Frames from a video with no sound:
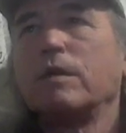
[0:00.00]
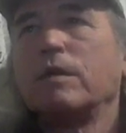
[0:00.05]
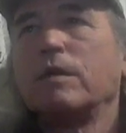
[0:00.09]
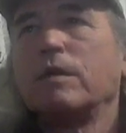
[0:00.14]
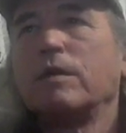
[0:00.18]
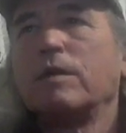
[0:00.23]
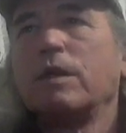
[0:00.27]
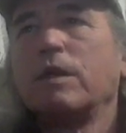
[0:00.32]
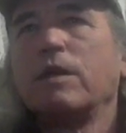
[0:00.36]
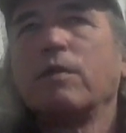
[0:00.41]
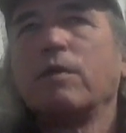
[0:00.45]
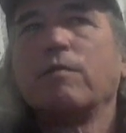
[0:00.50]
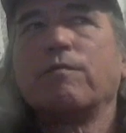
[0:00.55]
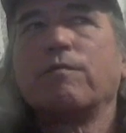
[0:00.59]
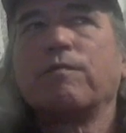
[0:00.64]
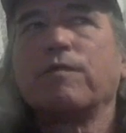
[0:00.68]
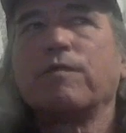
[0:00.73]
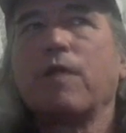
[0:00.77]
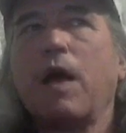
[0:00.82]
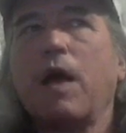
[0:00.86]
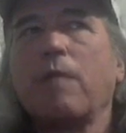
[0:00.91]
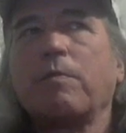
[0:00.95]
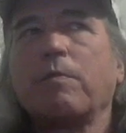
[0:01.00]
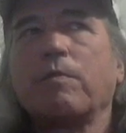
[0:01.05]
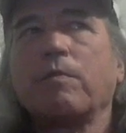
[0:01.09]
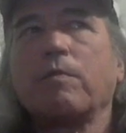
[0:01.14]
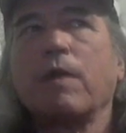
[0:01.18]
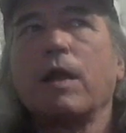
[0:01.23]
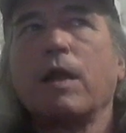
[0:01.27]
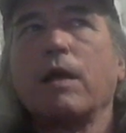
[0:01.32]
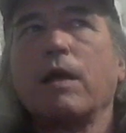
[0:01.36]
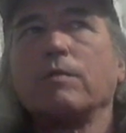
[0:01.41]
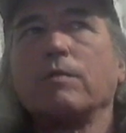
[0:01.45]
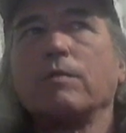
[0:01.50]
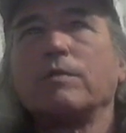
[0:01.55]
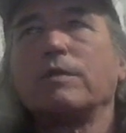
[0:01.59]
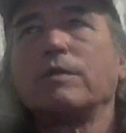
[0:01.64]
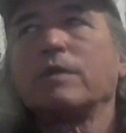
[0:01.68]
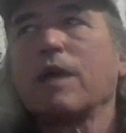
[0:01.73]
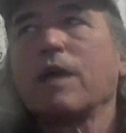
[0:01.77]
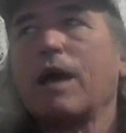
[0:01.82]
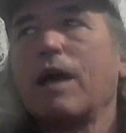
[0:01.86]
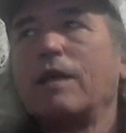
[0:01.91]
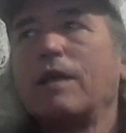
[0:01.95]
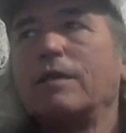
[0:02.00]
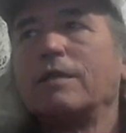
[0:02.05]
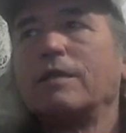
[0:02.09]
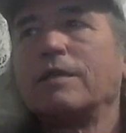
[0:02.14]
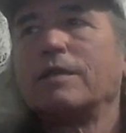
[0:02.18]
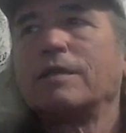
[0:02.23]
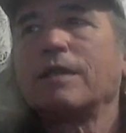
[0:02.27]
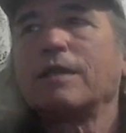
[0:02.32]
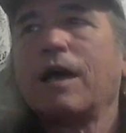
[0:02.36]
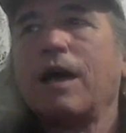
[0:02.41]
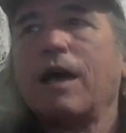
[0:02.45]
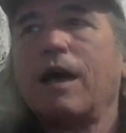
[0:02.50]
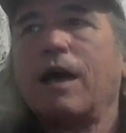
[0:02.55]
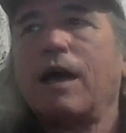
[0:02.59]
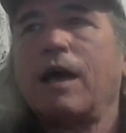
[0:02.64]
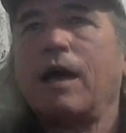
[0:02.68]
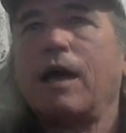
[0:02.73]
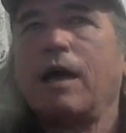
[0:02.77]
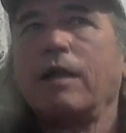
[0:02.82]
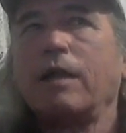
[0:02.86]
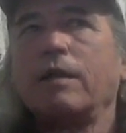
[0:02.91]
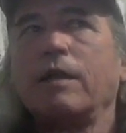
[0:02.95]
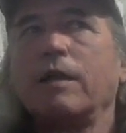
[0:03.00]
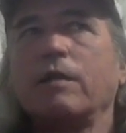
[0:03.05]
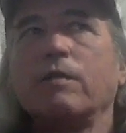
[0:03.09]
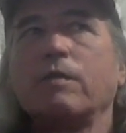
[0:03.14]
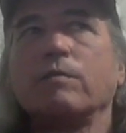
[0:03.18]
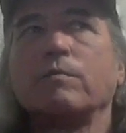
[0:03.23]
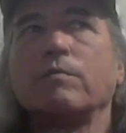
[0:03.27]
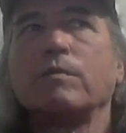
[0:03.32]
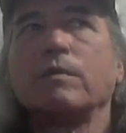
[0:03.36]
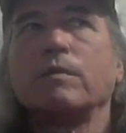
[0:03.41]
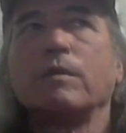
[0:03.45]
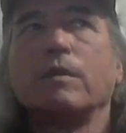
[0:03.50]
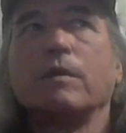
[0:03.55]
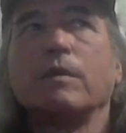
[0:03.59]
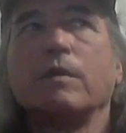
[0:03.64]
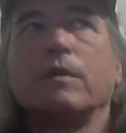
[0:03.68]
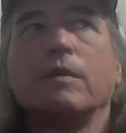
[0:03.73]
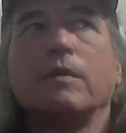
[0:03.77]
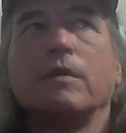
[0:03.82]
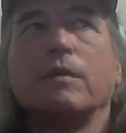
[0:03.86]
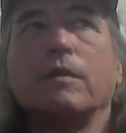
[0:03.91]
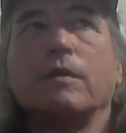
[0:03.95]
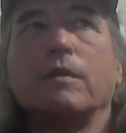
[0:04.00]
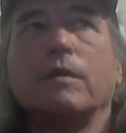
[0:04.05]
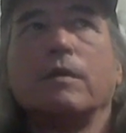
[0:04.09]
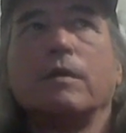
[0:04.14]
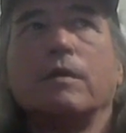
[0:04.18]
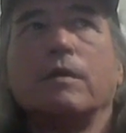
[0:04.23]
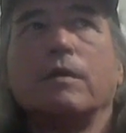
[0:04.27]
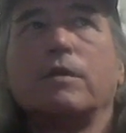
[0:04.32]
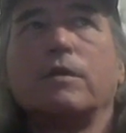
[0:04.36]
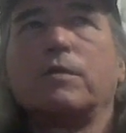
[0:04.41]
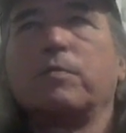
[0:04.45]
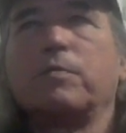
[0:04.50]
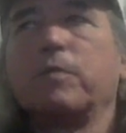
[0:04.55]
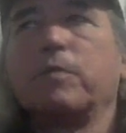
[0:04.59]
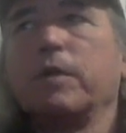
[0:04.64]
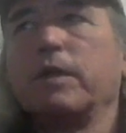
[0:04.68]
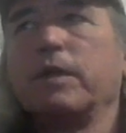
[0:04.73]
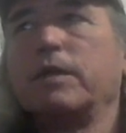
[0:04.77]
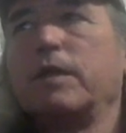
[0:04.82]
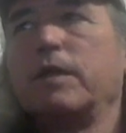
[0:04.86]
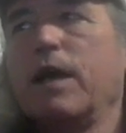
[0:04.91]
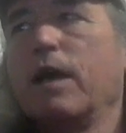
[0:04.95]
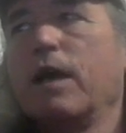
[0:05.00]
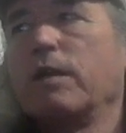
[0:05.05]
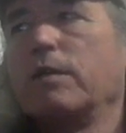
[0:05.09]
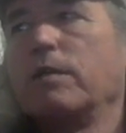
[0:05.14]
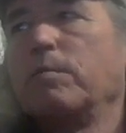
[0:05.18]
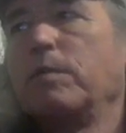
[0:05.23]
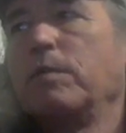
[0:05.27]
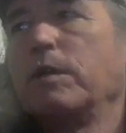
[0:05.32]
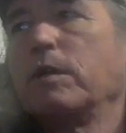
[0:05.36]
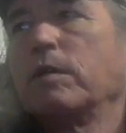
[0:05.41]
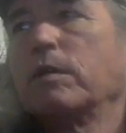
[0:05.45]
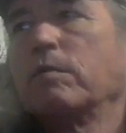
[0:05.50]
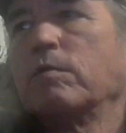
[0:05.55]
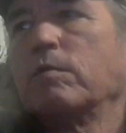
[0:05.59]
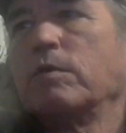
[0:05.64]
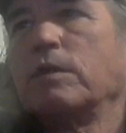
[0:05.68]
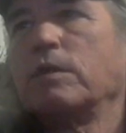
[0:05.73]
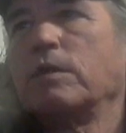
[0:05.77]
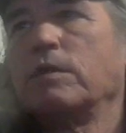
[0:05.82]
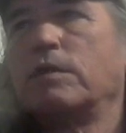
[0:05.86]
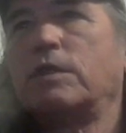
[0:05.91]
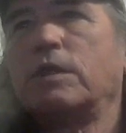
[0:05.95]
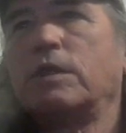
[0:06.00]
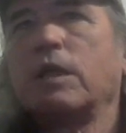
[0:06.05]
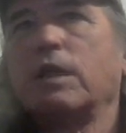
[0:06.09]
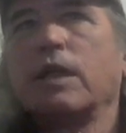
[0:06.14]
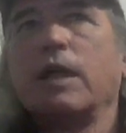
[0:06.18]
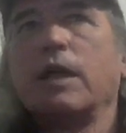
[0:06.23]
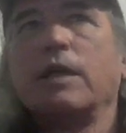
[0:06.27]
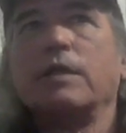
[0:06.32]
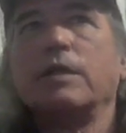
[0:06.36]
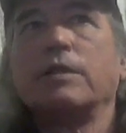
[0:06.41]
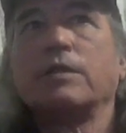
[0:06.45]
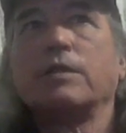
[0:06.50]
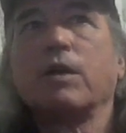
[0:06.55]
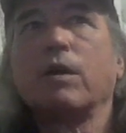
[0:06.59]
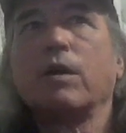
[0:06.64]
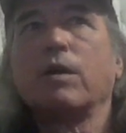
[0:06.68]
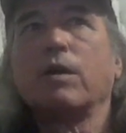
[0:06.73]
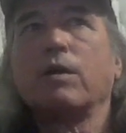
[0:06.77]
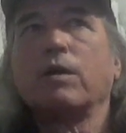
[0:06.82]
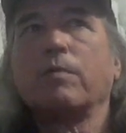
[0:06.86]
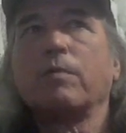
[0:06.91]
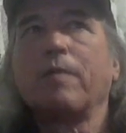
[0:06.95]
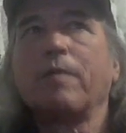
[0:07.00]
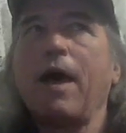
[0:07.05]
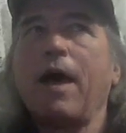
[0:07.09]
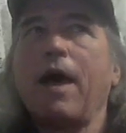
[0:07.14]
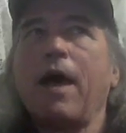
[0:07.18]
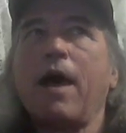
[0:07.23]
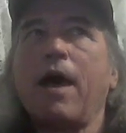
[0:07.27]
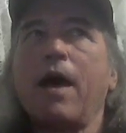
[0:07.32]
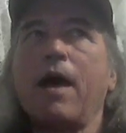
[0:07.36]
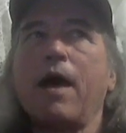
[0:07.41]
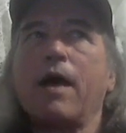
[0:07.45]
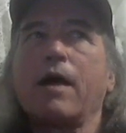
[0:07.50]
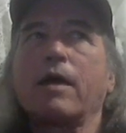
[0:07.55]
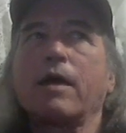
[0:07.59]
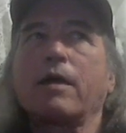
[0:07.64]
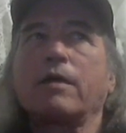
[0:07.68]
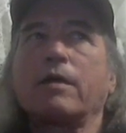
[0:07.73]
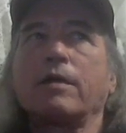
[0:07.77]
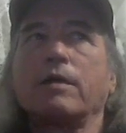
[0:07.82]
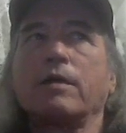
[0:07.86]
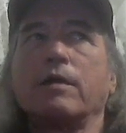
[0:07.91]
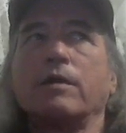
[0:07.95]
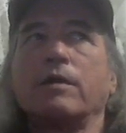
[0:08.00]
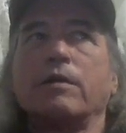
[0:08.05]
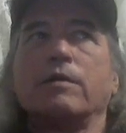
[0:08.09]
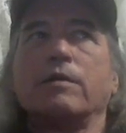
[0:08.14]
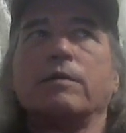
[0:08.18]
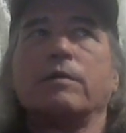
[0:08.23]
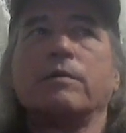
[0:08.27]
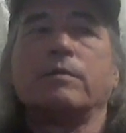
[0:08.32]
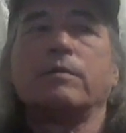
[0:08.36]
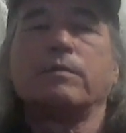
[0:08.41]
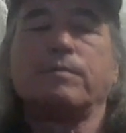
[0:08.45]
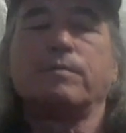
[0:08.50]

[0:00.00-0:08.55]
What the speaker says: They don't flop around side to side. They don't split down the middle when she lays on her back, you know.